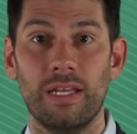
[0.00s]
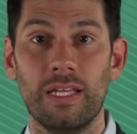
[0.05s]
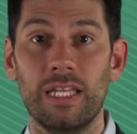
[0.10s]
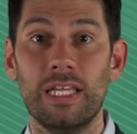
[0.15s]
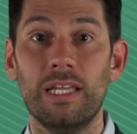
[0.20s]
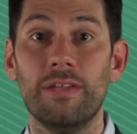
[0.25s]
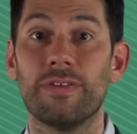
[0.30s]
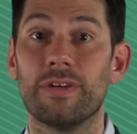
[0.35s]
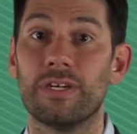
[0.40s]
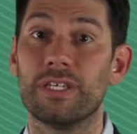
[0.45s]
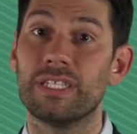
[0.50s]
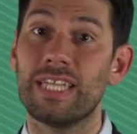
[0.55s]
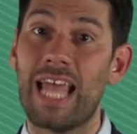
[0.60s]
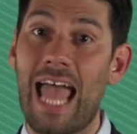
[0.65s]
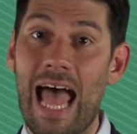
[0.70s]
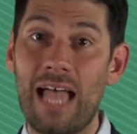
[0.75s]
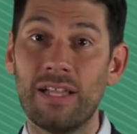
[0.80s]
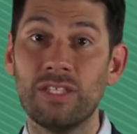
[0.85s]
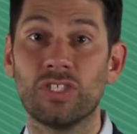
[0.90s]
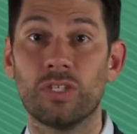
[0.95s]
either
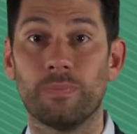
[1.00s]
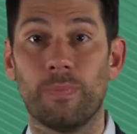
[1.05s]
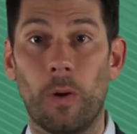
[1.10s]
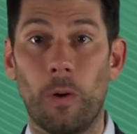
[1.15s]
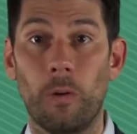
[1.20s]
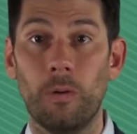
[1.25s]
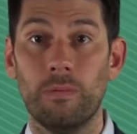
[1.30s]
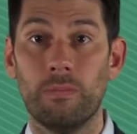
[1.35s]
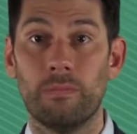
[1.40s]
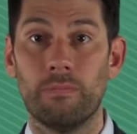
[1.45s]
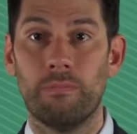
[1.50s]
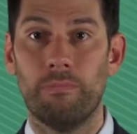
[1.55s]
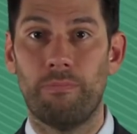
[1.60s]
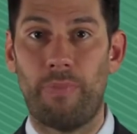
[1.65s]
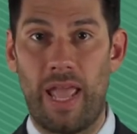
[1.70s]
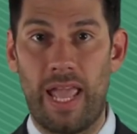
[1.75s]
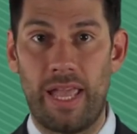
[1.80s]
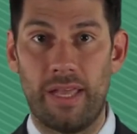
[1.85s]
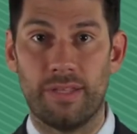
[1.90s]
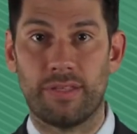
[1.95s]
tangible,
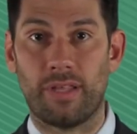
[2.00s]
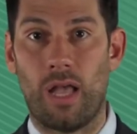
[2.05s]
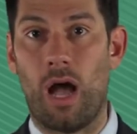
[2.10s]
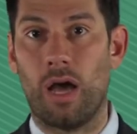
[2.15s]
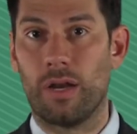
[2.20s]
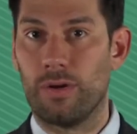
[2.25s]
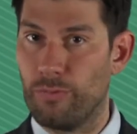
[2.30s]
based on